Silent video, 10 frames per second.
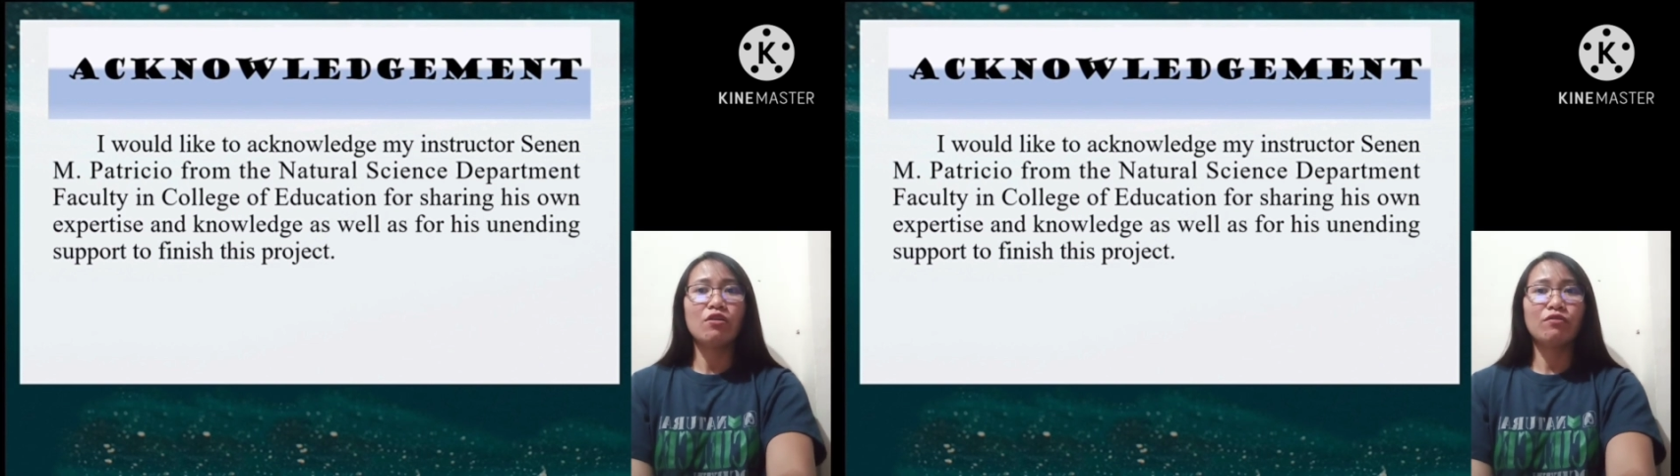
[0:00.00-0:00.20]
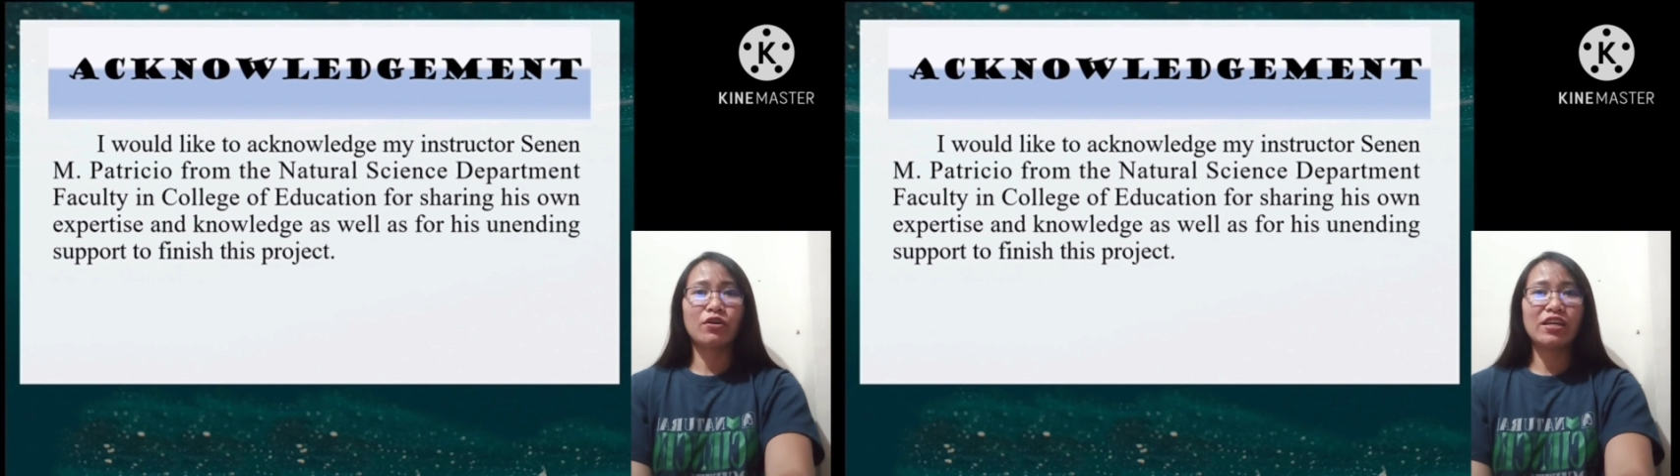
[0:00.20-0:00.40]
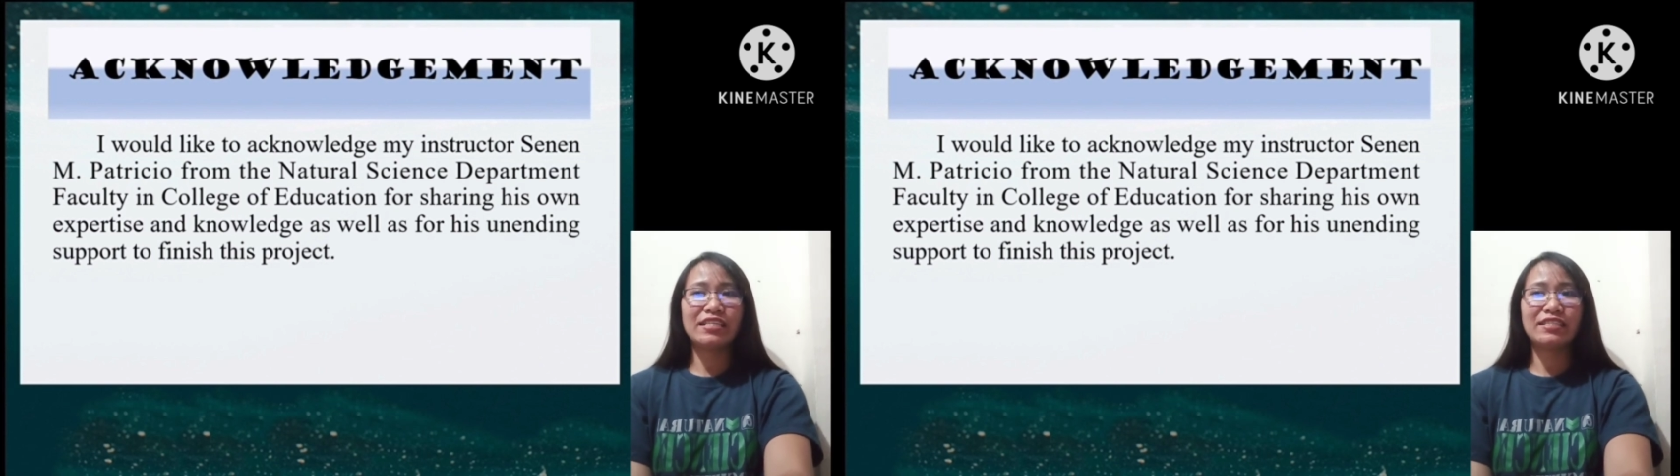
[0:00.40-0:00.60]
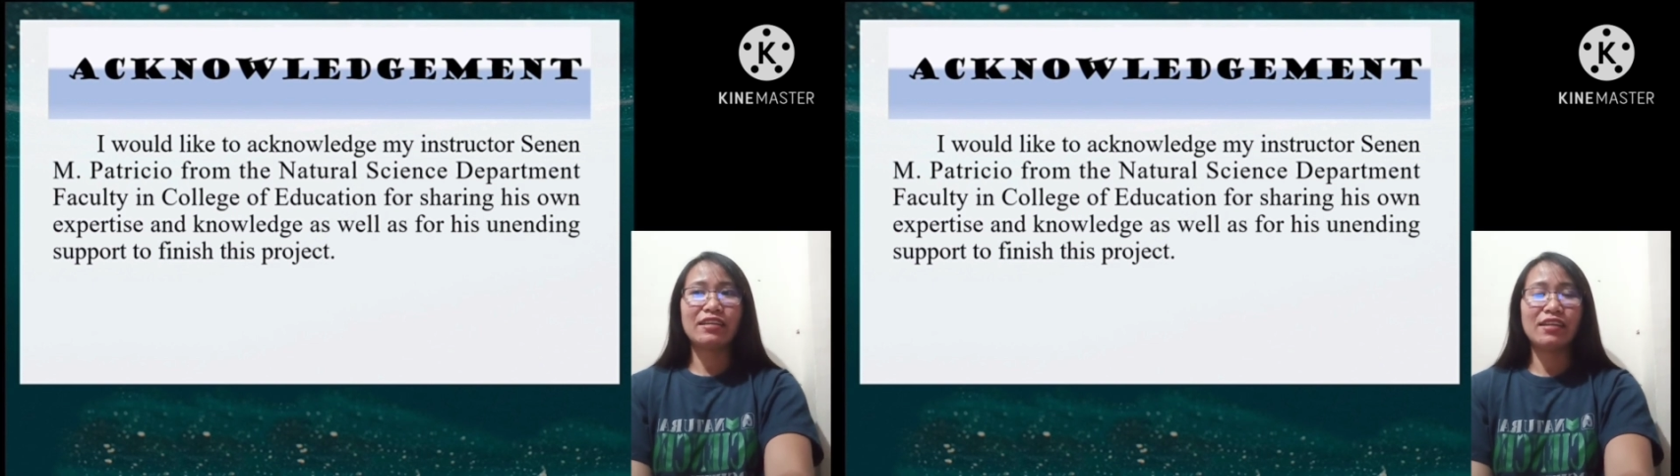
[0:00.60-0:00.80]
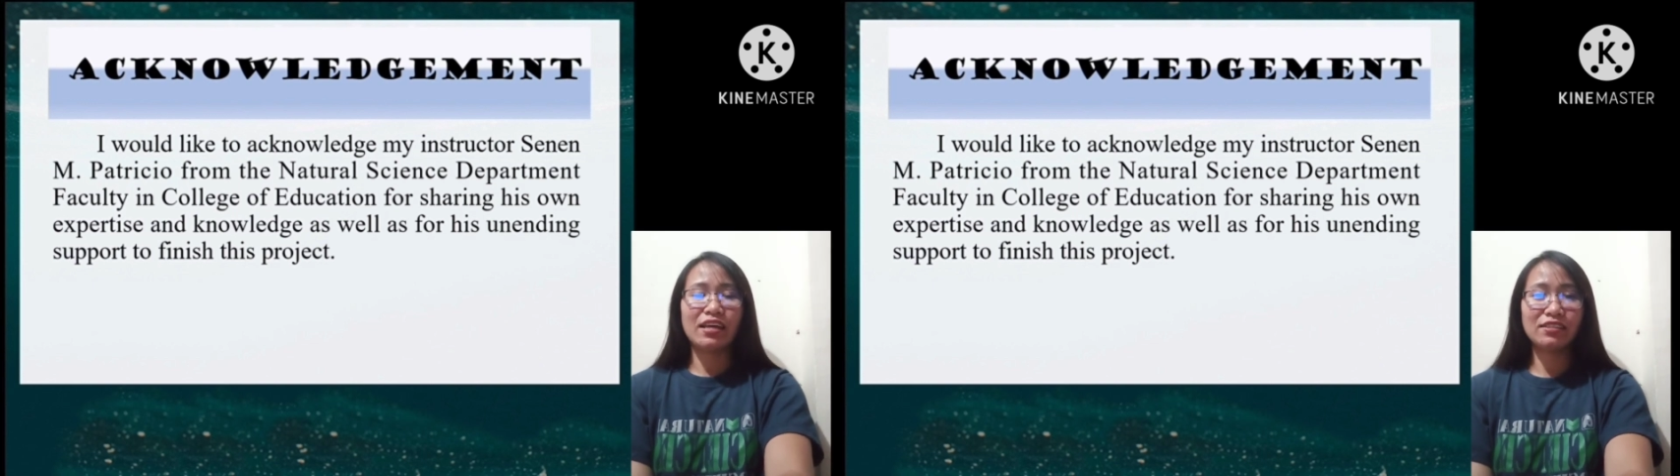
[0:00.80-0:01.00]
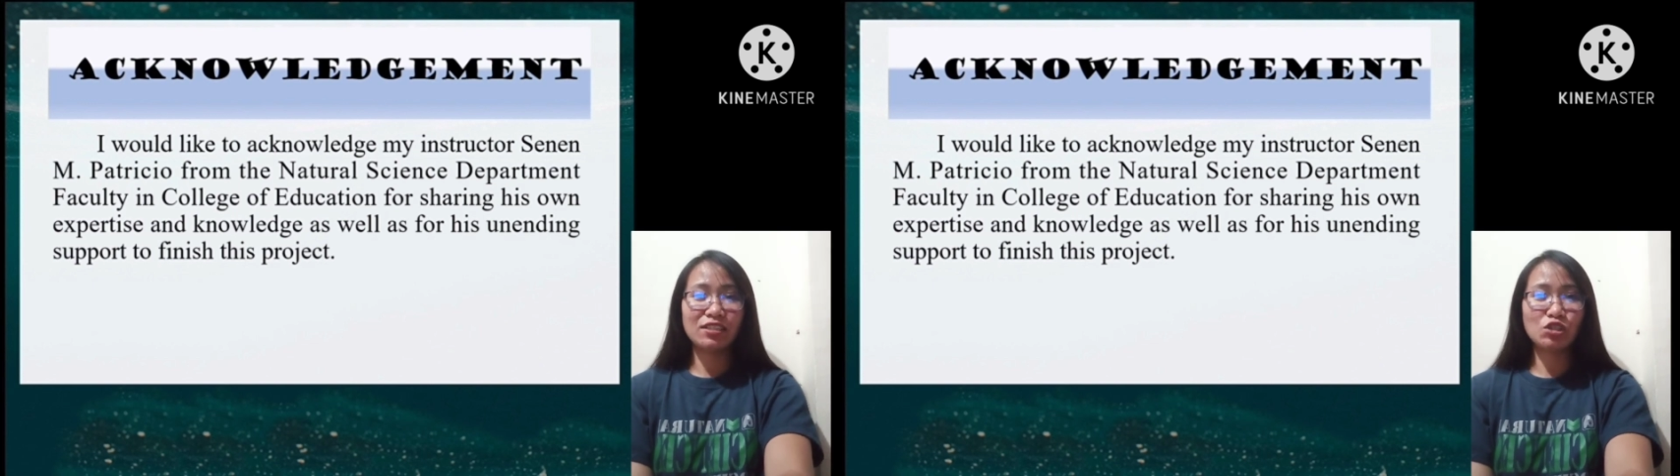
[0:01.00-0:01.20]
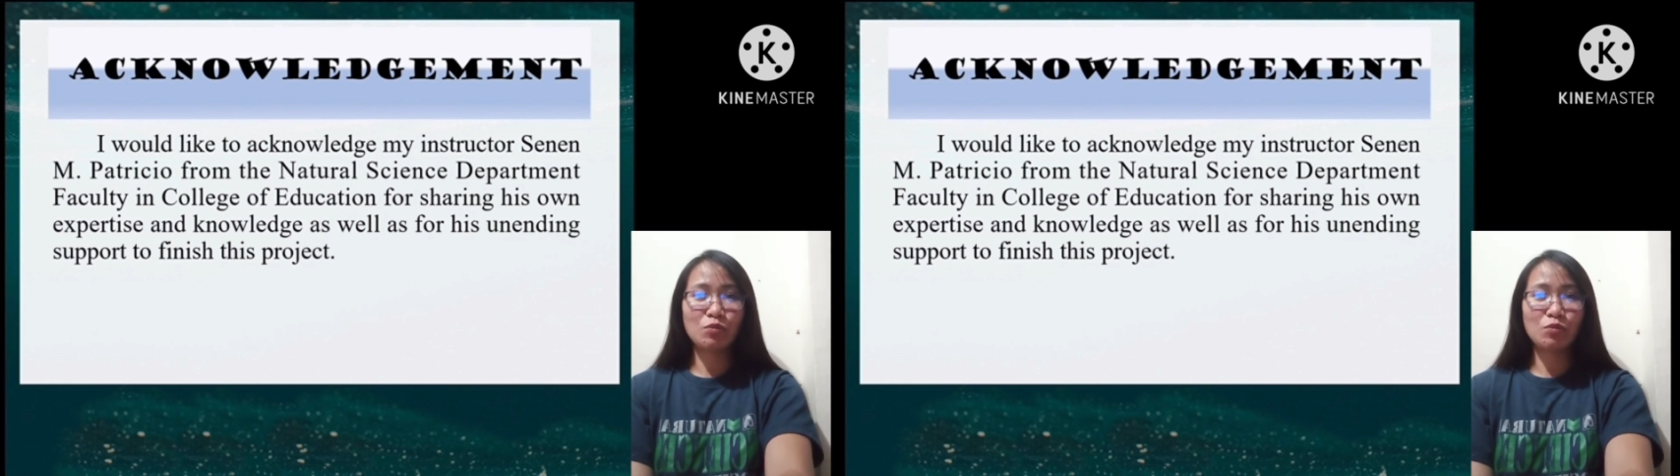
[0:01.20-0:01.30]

for his unending